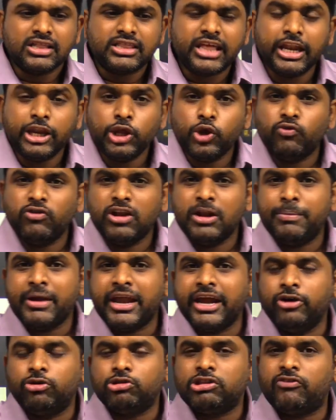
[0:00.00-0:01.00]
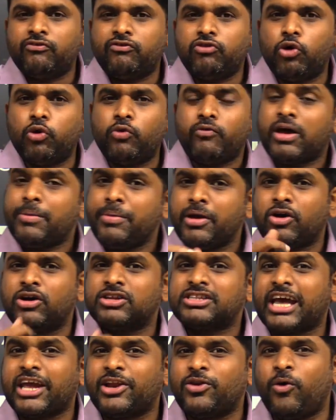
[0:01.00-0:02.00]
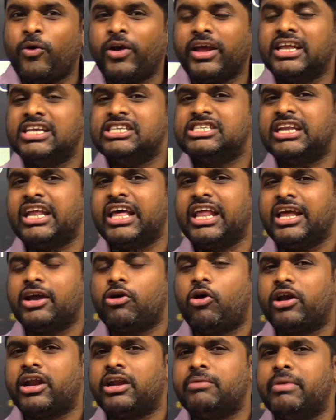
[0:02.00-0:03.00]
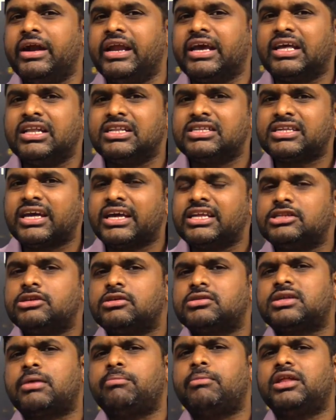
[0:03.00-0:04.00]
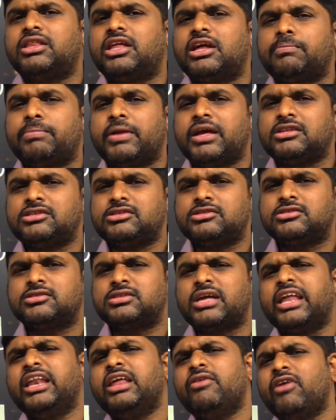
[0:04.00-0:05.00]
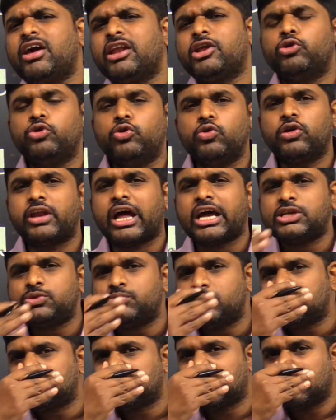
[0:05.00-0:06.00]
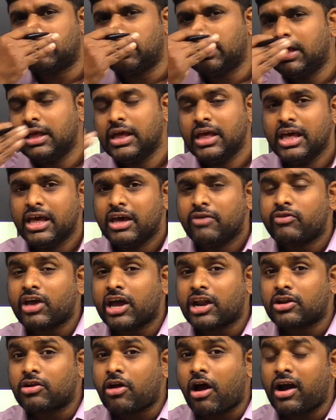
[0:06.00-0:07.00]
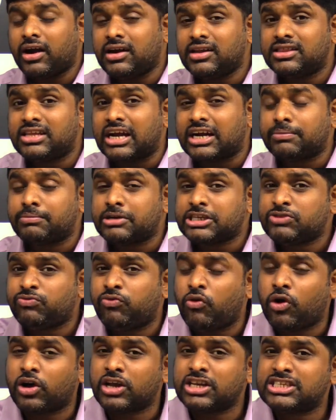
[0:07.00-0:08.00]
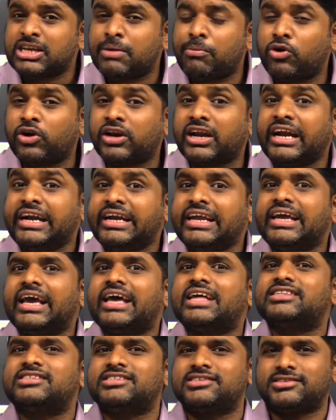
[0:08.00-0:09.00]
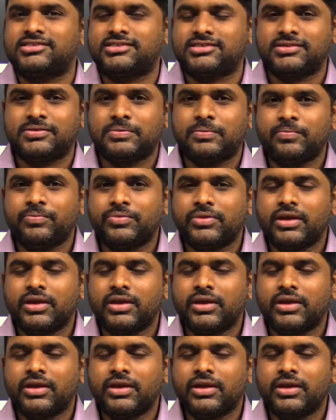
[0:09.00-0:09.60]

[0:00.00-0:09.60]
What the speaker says: Then you will be into the flow. Why? Because I know in engineering or in medical science or some other places, anywhere you do graduation, we are not that much focused about writing answers.